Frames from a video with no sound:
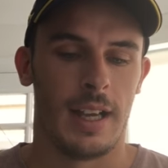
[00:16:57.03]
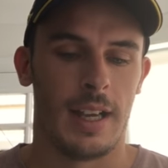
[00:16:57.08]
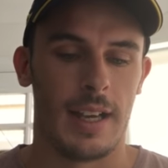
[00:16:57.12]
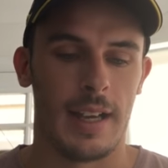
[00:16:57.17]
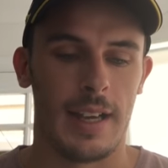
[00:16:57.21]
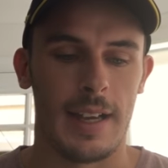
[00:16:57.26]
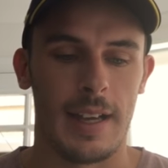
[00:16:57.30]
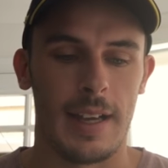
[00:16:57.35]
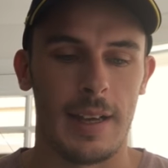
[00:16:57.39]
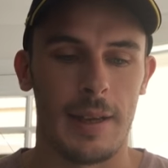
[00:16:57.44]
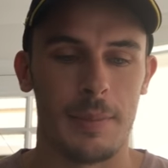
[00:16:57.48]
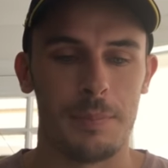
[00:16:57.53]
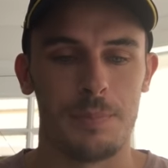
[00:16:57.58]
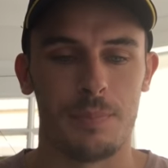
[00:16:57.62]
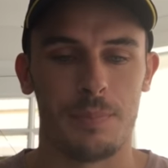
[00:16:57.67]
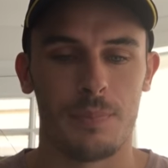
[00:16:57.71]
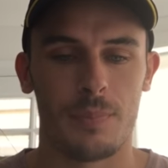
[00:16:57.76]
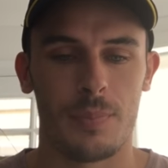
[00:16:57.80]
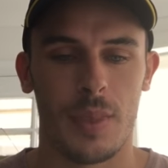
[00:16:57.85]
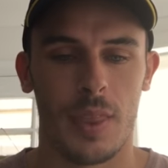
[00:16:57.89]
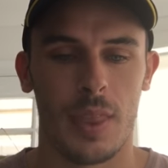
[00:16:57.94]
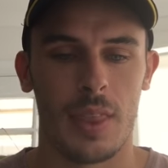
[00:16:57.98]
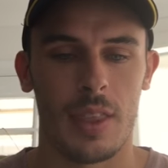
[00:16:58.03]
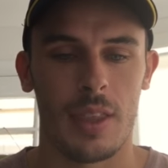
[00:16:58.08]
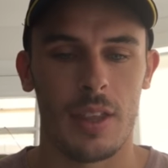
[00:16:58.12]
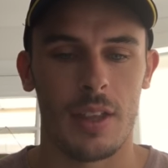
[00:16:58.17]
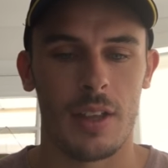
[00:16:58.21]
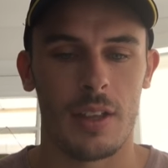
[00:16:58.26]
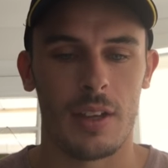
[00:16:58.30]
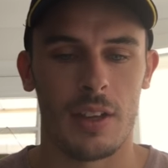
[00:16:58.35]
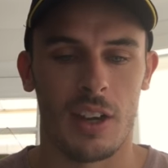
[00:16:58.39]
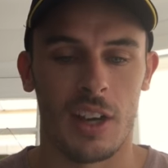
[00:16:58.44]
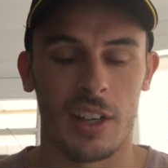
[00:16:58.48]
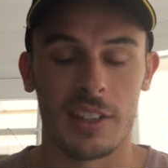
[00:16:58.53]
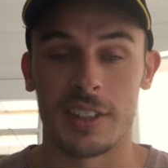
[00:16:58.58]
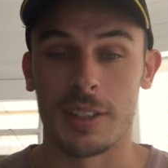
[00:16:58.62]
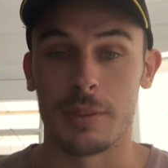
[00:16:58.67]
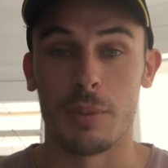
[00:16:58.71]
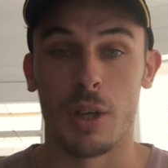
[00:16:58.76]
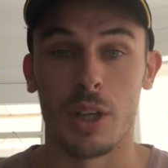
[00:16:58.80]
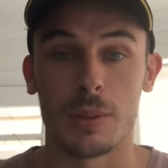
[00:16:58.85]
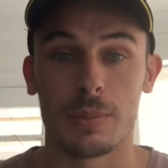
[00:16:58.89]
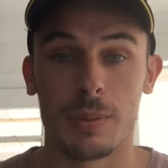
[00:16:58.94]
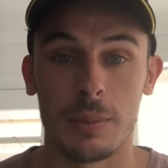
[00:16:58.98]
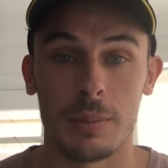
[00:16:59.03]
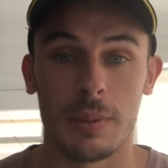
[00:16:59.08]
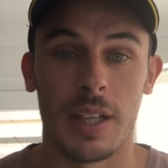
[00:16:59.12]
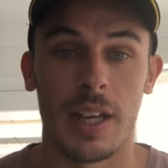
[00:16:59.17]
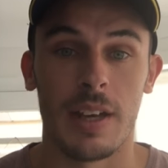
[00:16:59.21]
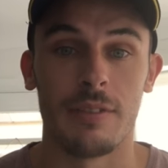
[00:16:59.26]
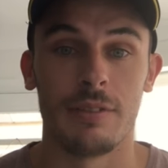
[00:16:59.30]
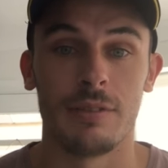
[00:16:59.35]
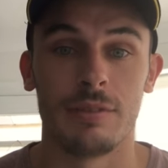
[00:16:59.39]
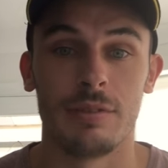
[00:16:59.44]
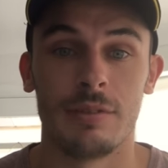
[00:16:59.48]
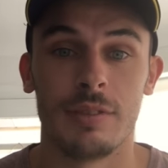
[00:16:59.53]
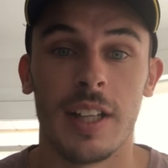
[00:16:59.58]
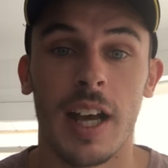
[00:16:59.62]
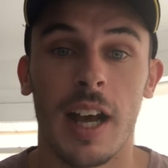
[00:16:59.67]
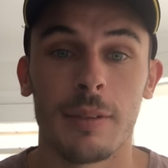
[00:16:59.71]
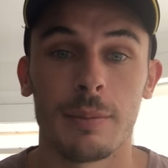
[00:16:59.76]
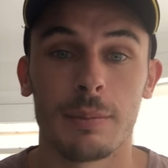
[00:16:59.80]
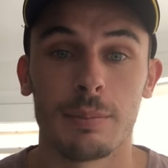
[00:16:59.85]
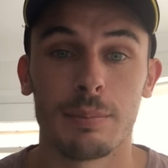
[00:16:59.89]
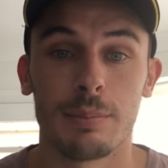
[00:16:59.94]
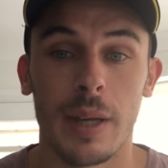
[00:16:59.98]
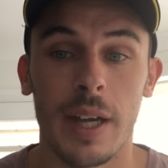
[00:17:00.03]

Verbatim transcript: Um, I think most people have that.